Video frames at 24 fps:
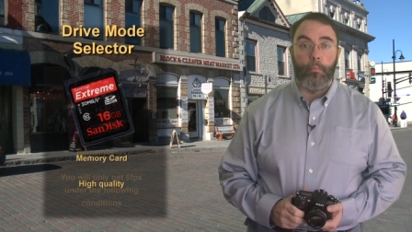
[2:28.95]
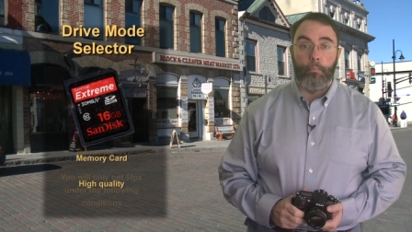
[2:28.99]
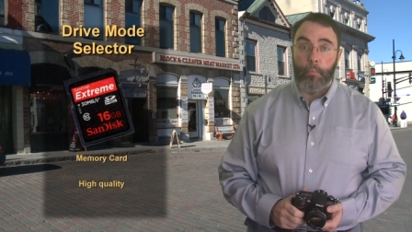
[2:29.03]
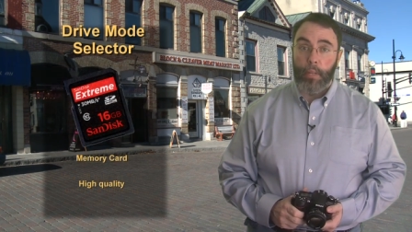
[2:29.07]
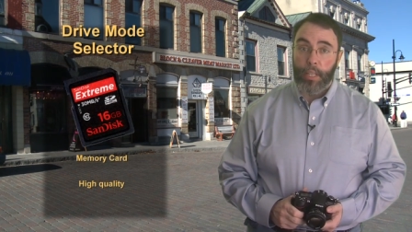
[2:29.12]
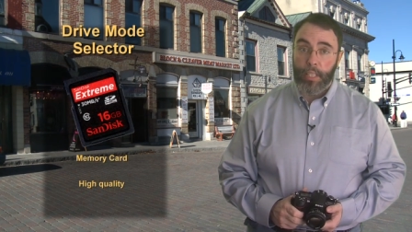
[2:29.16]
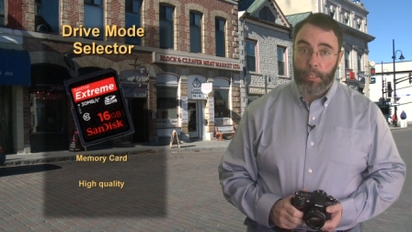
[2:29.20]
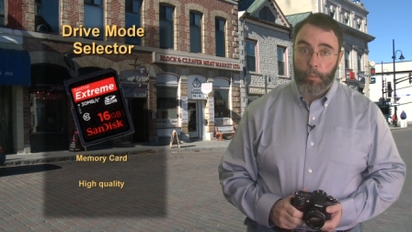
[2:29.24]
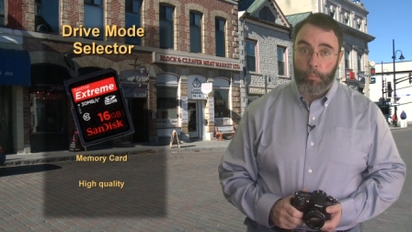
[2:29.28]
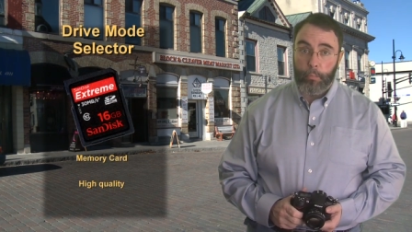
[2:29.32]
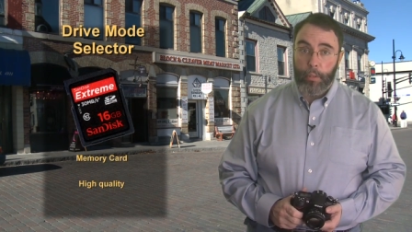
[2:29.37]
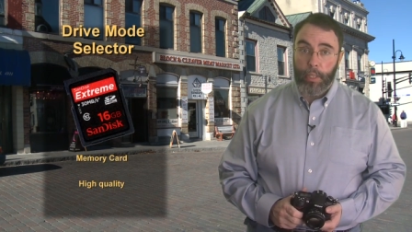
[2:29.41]

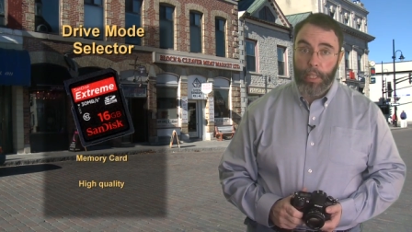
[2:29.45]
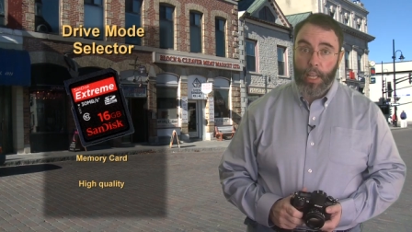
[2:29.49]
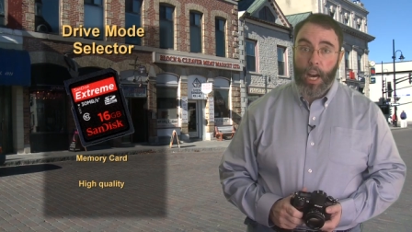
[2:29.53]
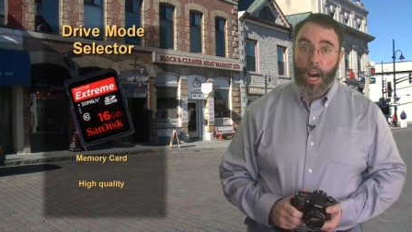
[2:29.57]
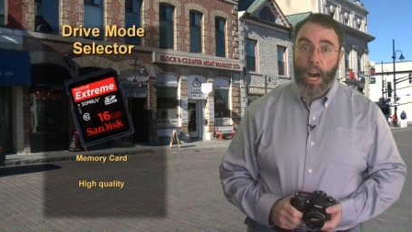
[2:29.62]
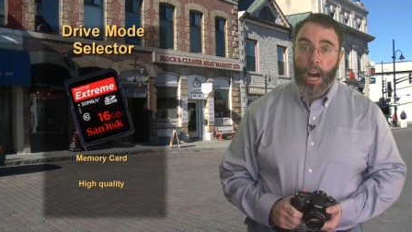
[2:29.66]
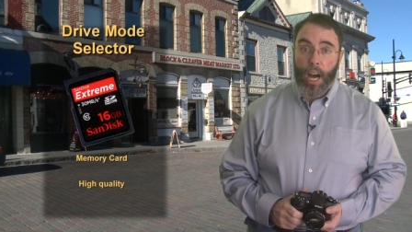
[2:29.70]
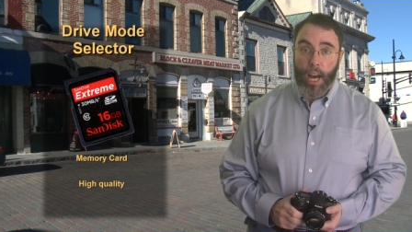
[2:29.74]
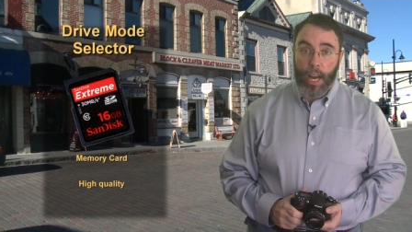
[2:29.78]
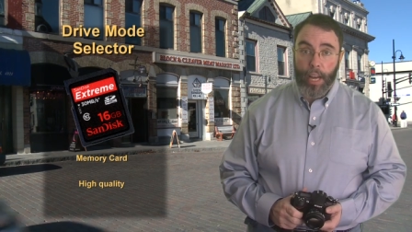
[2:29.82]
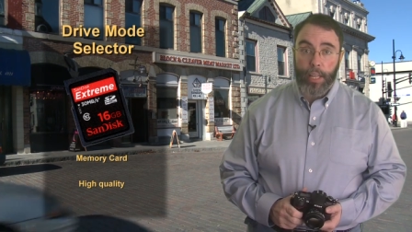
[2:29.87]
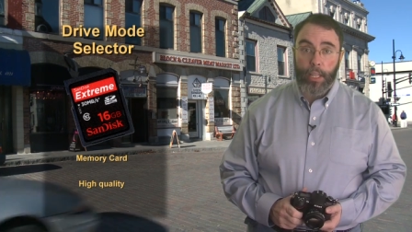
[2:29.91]
must be a
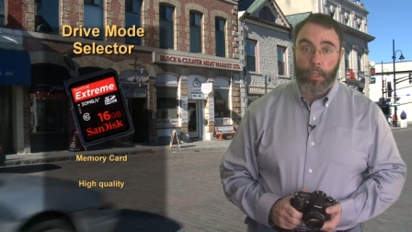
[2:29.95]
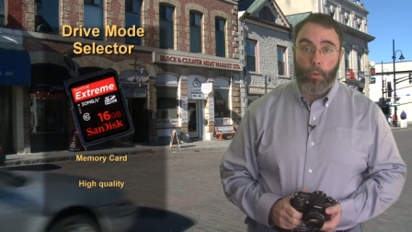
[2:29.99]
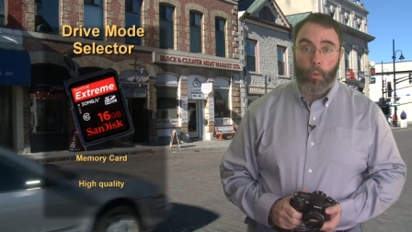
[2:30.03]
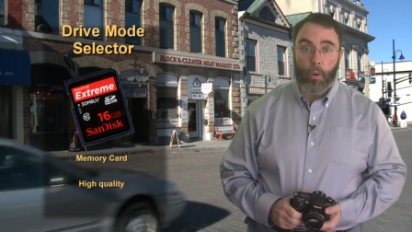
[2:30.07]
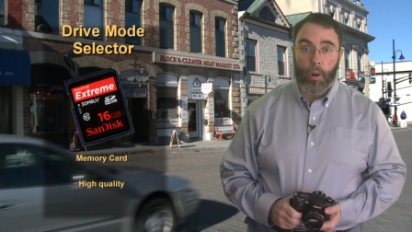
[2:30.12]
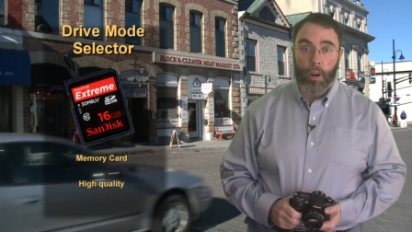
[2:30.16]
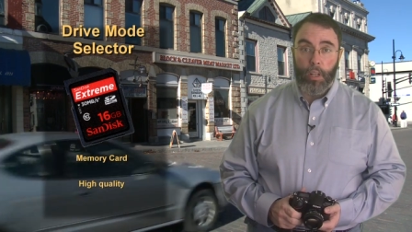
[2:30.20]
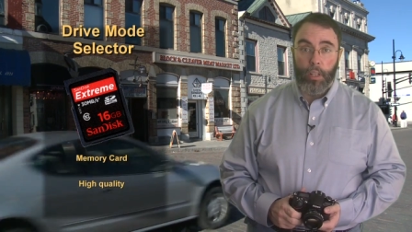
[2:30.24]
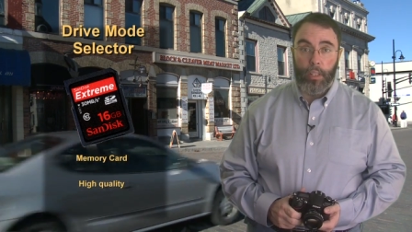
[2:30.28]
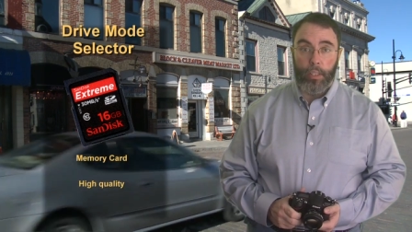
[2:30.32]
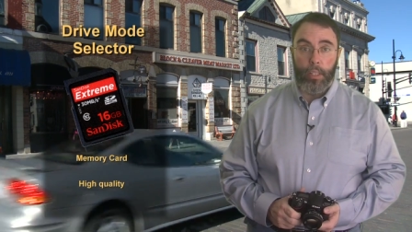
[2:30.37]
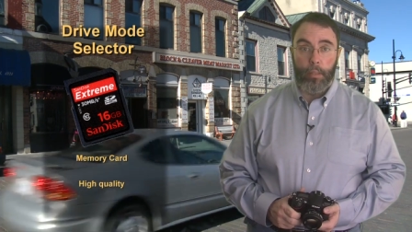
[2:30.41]
high
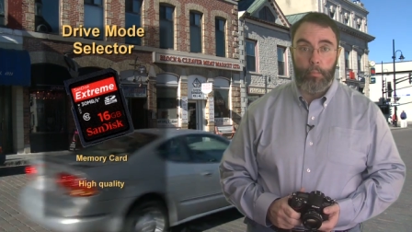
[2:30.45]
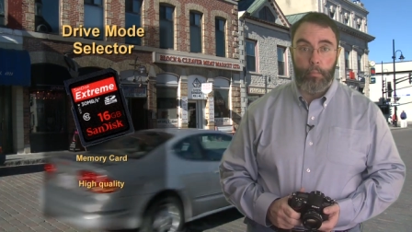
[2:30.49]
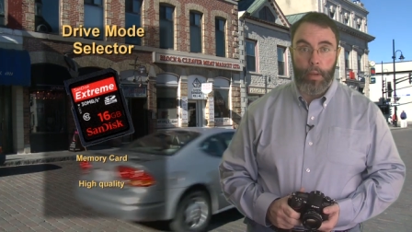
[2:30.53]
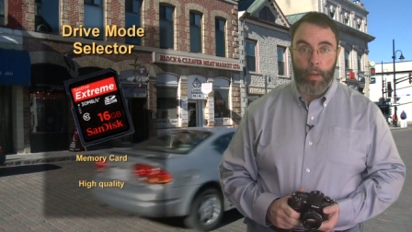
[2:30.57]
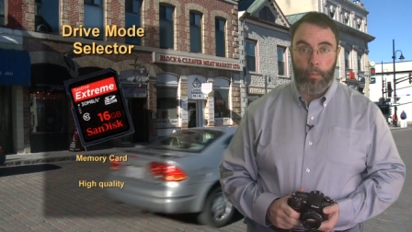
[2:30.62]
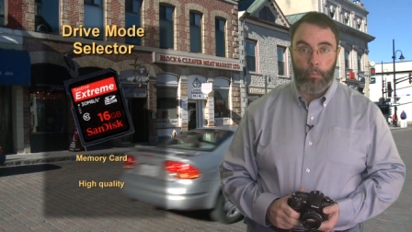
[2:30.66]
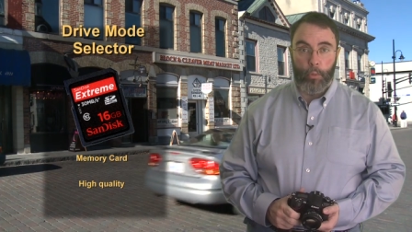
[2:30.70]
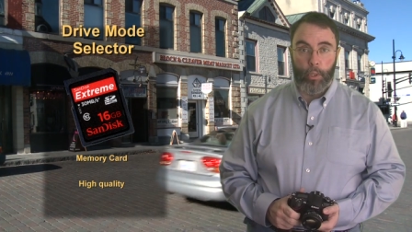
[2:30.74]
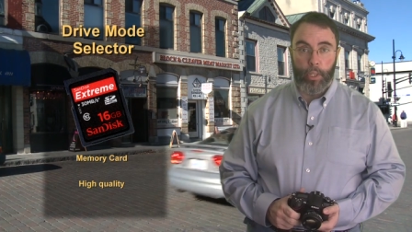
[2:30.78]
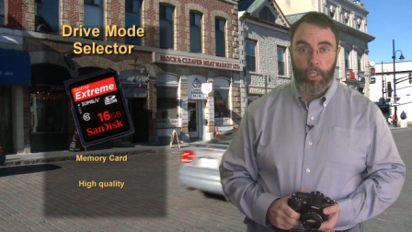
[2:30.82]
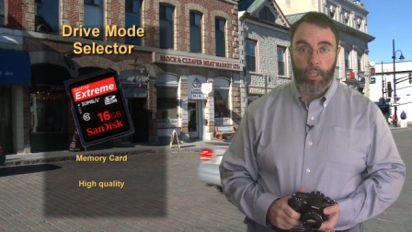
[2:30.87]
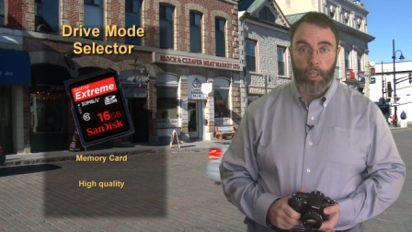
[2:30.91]
quality
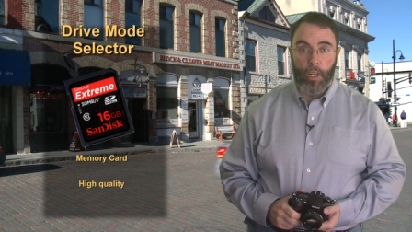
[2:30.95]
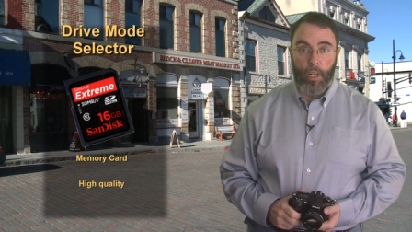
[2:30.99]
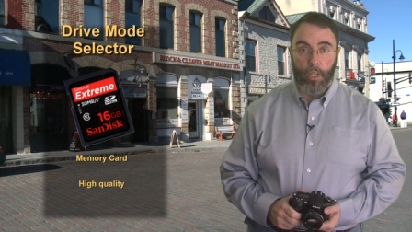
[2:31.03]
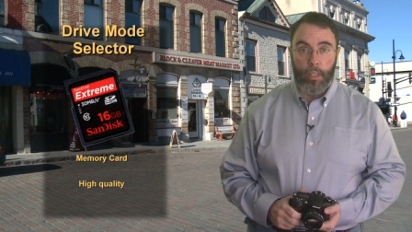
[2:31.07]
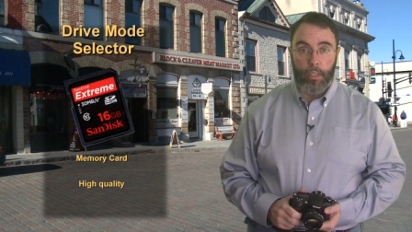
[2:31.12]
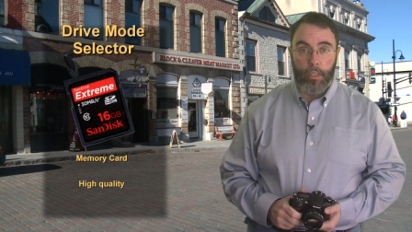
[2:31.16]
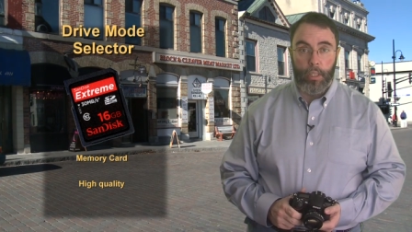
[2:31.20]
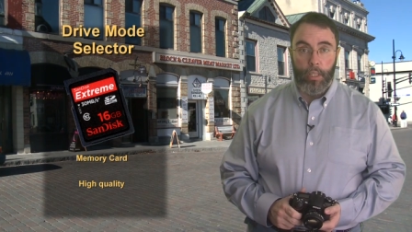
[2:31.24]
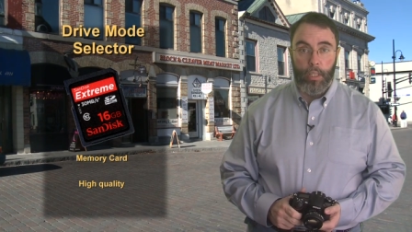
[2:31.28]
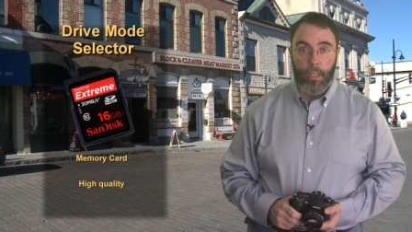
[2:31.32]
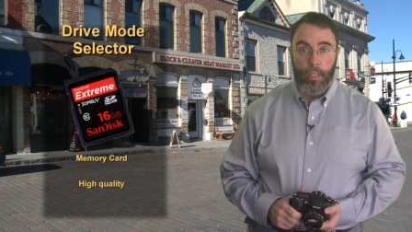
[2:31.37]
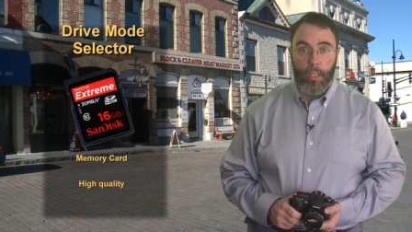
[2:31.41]
memory card